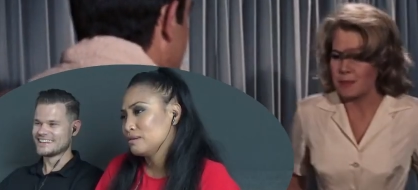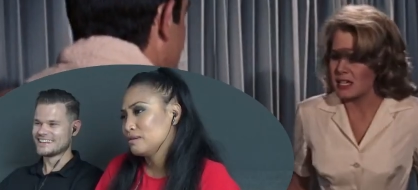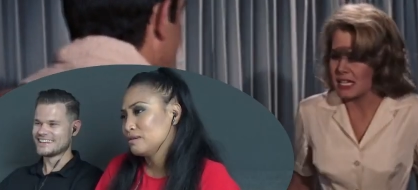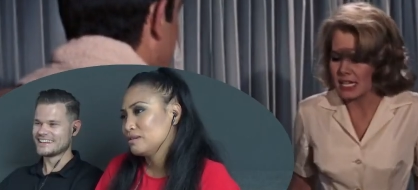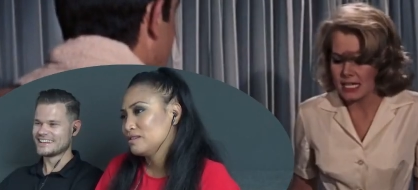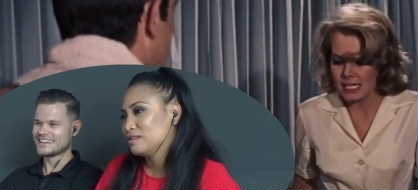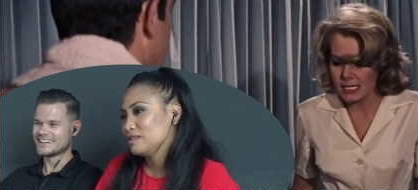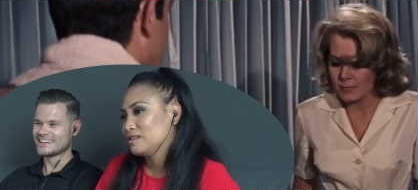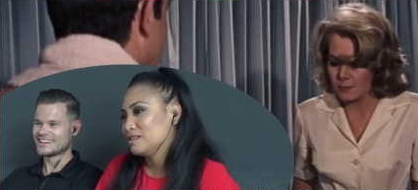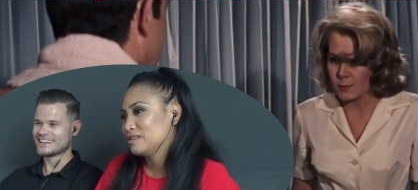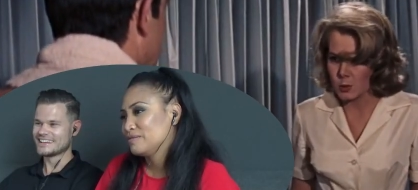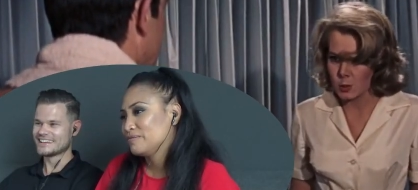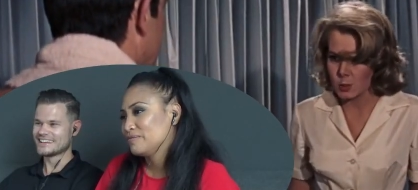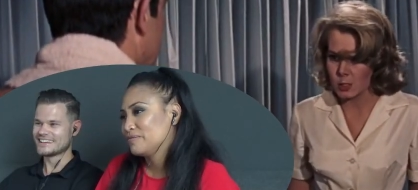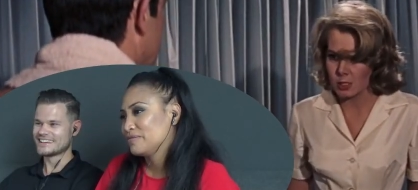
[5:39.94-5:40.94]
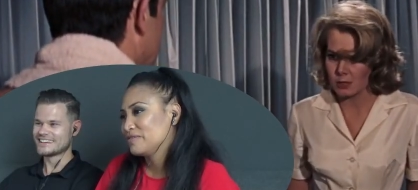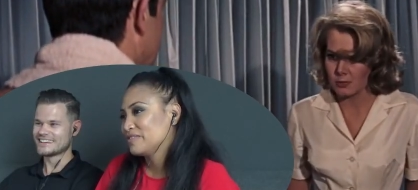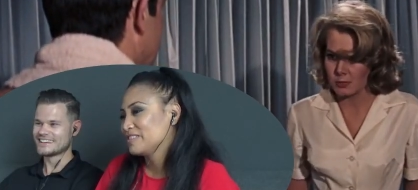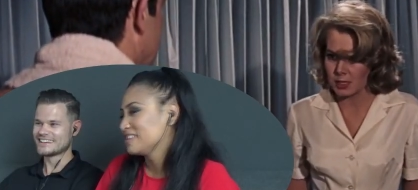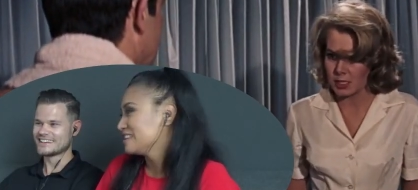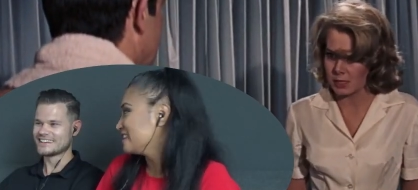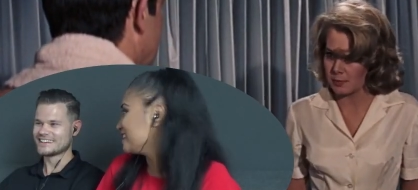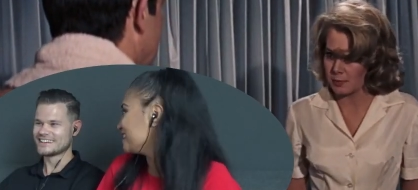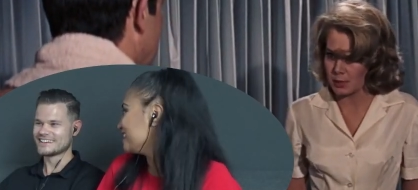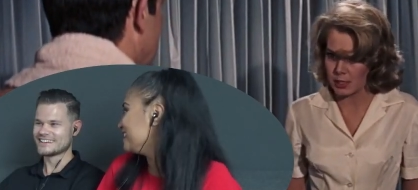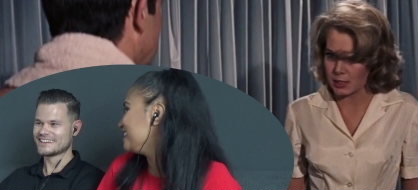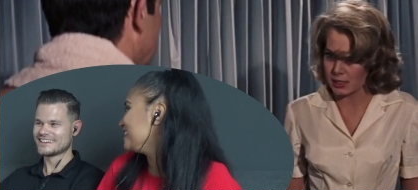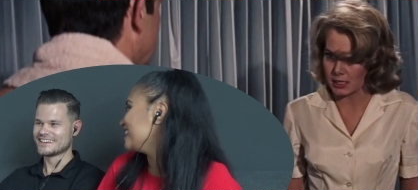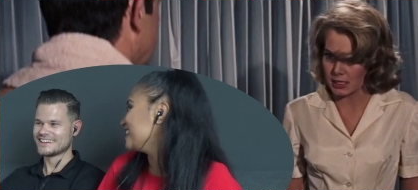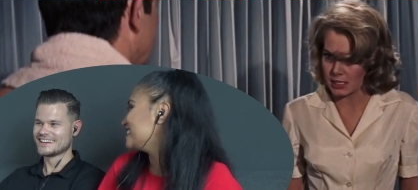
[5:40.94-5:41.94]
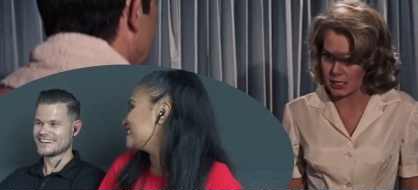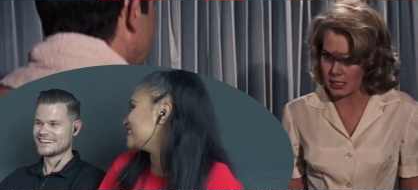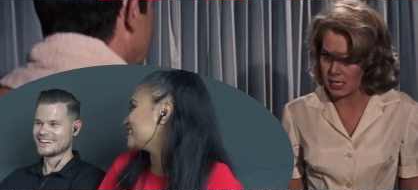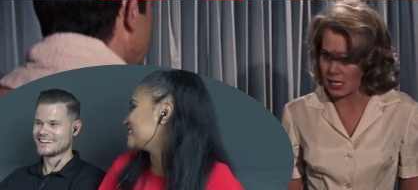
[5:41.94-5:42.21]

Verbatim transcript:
Speaker 1: Behave yourself, Mister Bond. That's